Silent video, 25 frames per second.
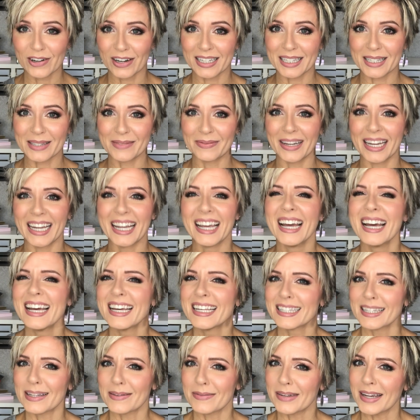Trust me.
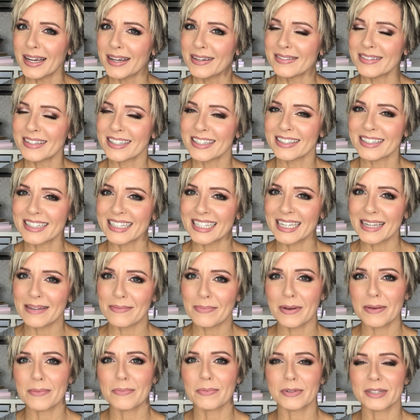Sometimes you see
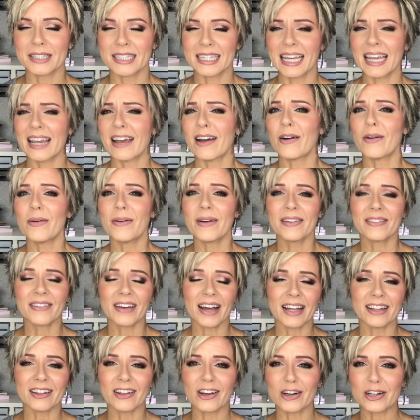people say, oh, I've
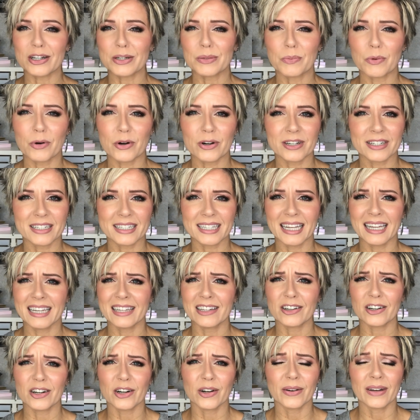got large pores,
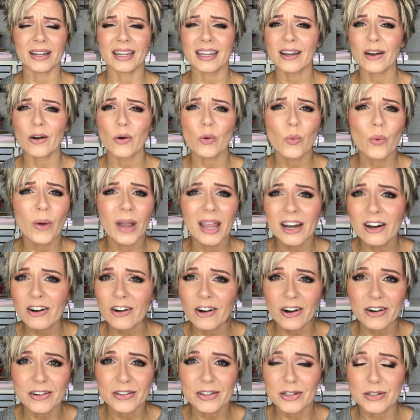and you're going,
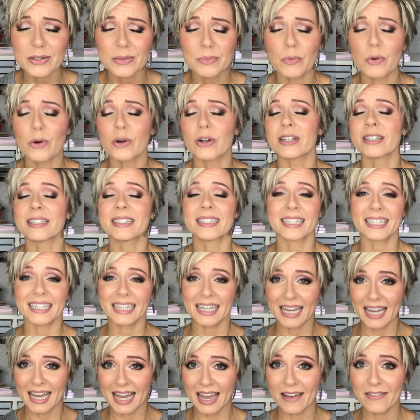where are those pores?
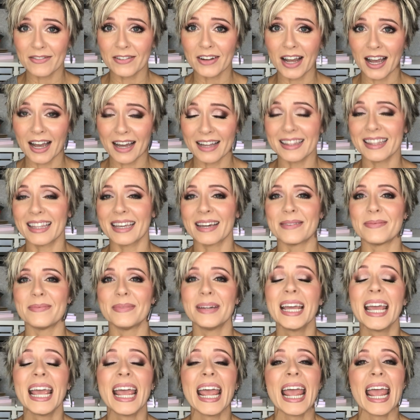I've got
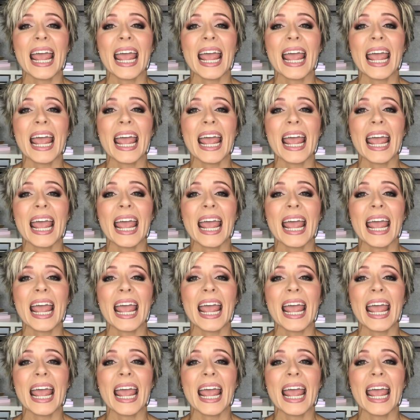them.